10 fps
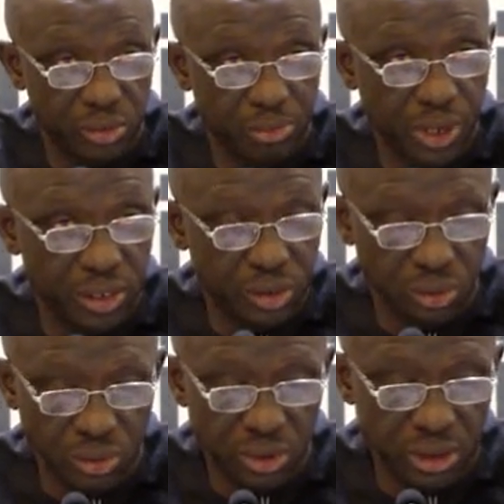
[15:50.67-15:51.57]
pass
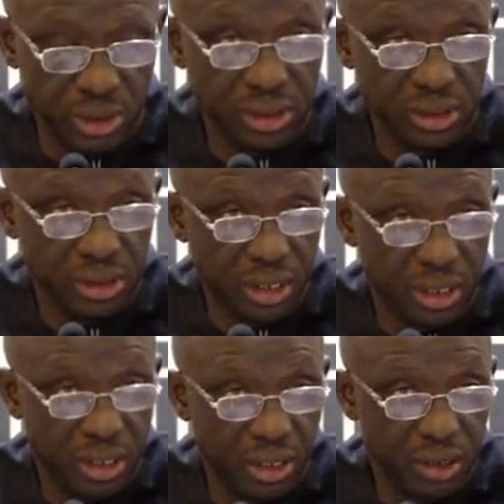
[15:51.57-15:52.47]
through
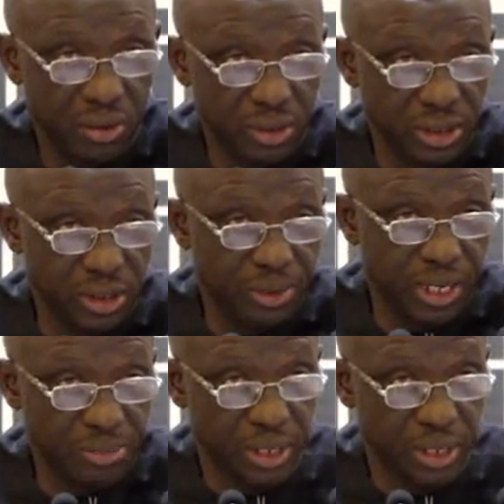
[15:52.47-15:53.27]
the audit department.